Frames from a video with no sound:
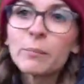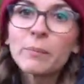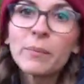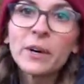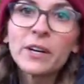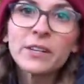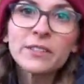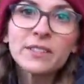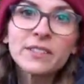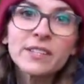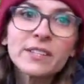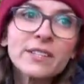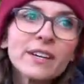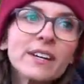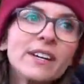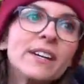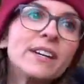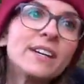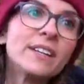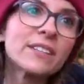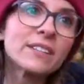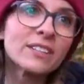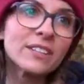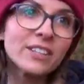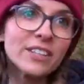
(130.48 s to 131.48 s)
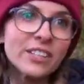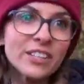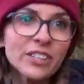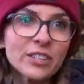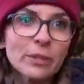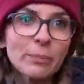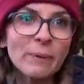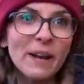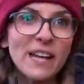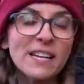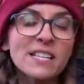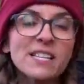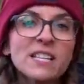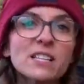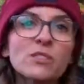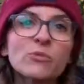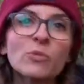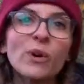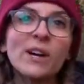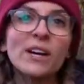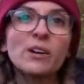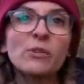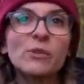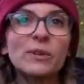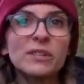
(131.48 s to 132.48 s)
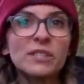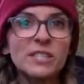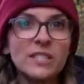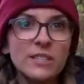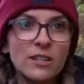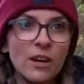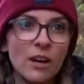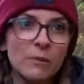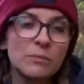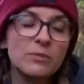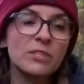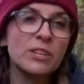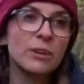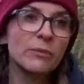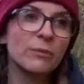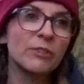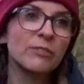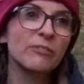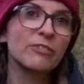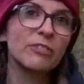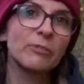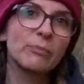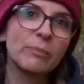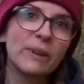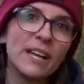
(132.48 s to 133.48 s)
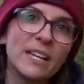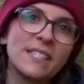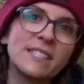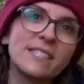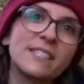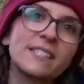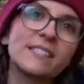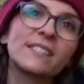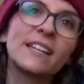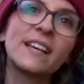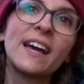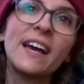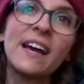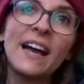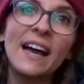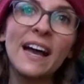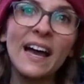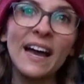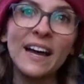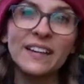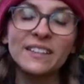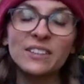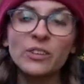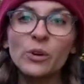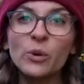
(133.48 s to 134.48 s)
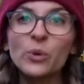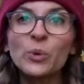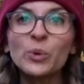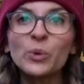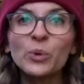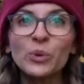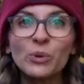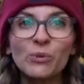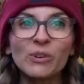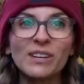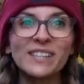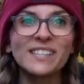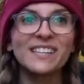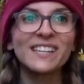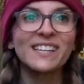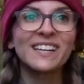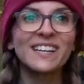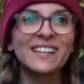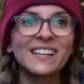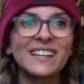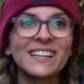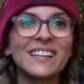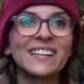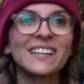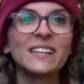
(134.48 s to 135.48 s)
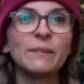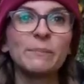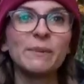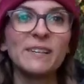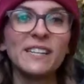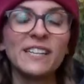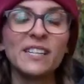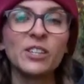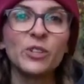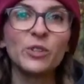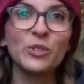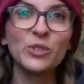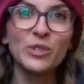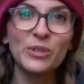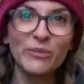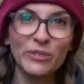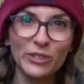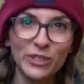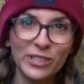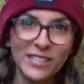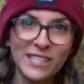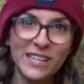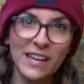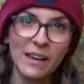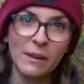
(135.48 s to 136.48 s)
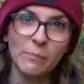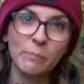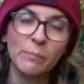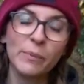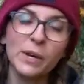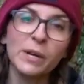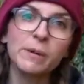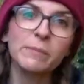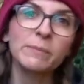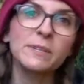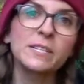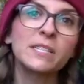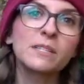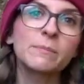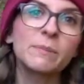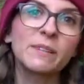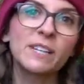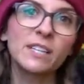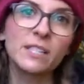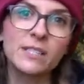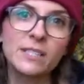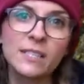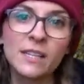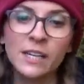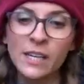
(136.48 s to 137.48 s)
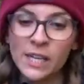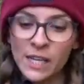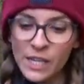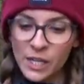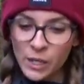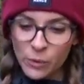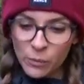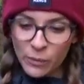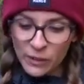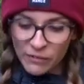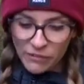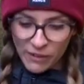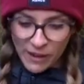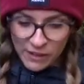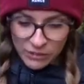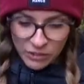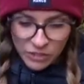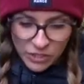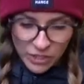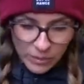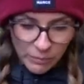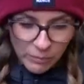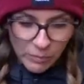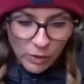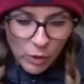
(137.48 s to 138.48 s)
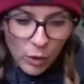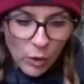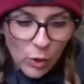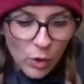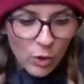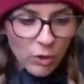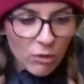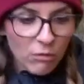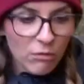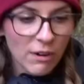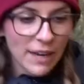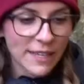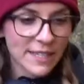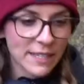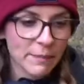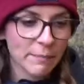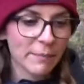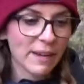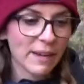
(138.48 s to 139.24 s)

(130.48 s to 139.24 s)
but the places where we stopped, some of the places had already clearly been used for the same purpose, because we found some already